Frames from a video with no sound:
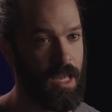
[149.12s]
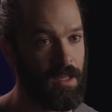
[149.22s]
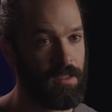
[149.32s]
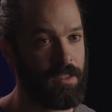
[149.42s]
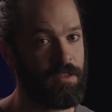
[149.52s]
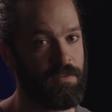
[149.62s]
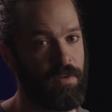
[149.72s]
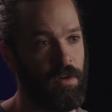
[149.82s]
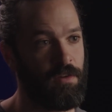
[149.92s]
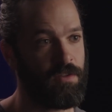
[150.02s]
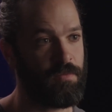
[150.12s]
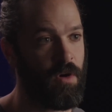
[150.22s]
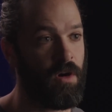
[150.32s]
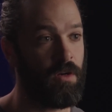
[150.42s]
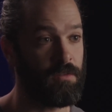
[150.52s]
Ellie is very
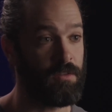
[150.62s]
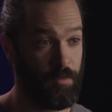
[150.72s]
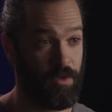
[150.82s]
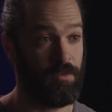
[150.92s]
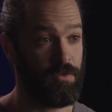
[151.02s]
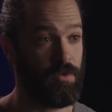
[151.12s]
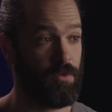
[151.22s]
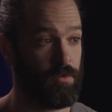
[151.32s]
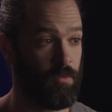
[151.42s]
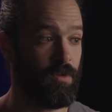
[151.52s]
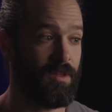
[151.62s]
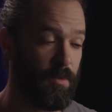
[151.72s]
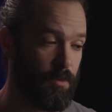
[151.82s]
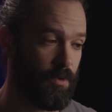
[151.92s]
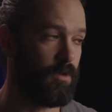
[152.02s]
small compared to Joel and more
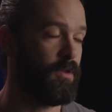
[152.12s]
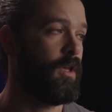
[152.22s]
nimble